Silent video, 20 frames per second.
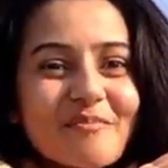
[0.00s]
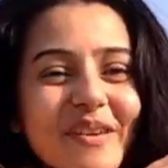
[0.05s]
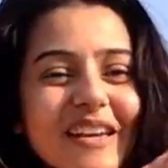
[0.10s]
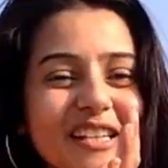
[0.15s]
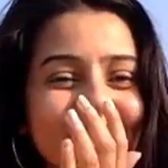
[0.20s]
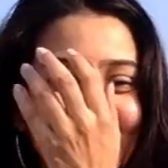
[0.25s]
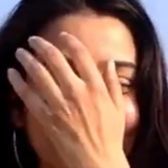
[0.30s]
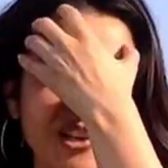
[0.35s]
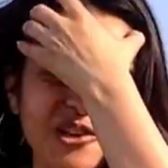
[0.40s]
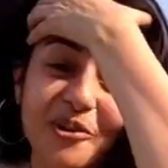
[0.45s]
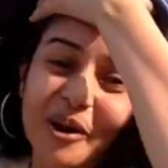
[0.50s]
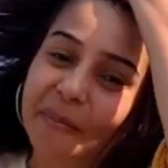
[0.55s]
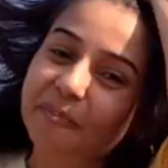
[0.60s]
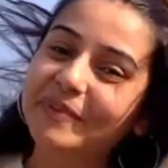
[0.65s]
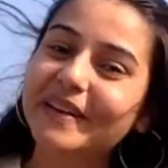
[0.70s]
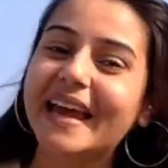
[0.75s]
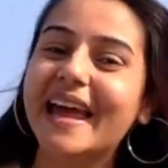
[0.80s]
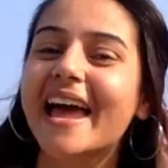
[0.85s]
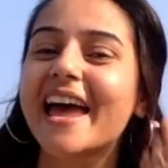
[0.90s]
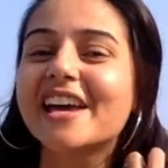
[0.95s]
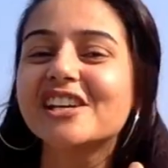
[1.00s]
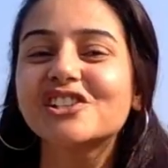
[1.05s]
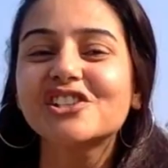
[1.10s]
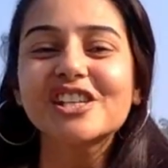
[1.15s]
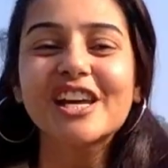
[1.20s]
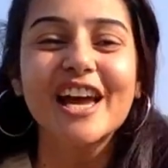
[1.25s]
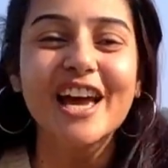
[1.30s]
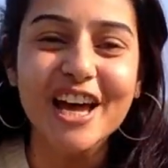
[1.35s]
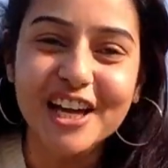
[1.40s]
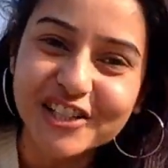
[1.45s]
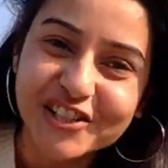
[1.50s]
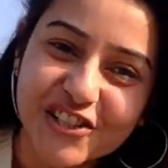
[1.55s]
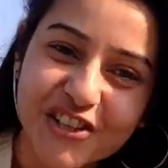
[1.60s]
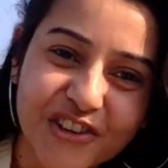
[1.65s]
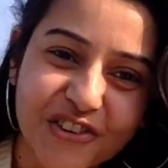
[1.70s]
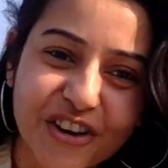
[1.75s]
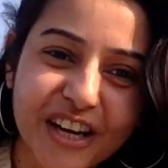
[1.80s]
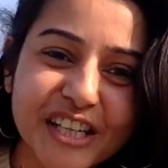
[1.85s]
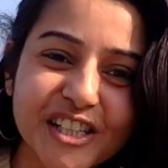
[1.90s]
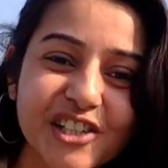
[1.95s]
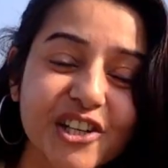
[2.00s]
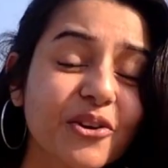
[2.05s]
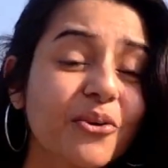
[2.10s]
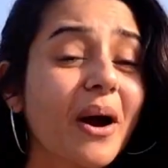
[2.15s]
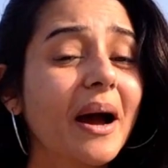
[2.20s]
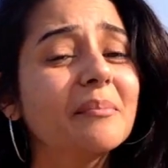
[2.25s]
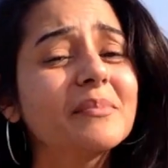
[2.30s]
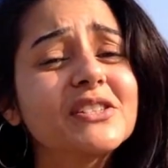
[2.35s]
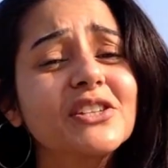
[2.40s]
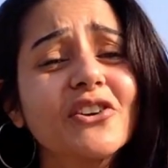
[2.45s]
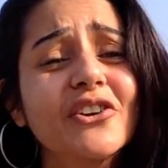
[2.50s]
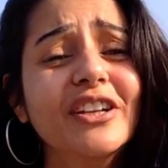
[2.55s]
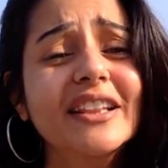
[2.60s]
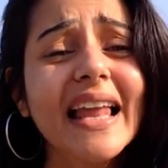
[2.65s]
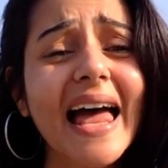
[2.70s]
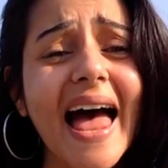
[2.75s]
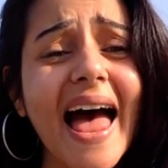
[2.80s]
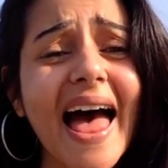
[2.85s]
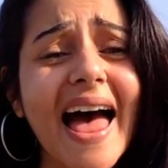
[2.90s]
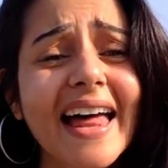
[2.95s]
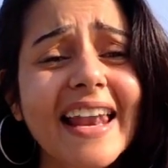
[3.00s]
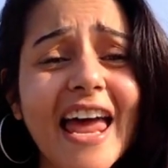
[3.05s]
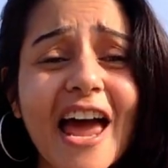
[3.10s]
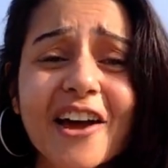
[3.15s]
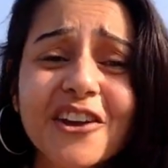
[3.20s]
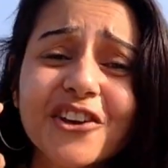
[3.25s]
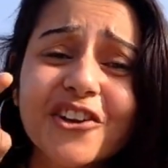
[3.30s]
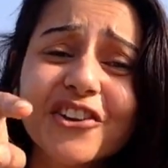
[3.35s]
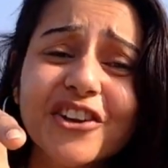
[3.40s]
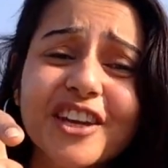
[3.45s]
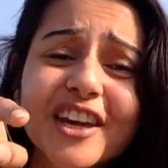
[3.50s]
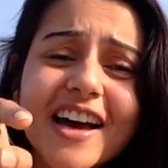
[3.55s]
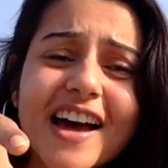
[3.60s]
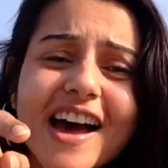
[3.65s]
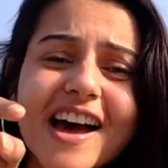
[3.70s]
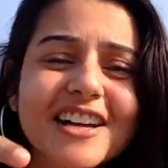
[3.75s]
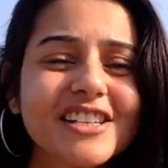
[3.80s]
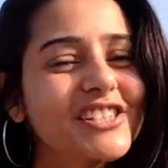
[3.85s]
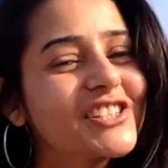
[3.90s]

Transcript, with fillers: meet you, a pleasure to greet you. I'm so glad you're here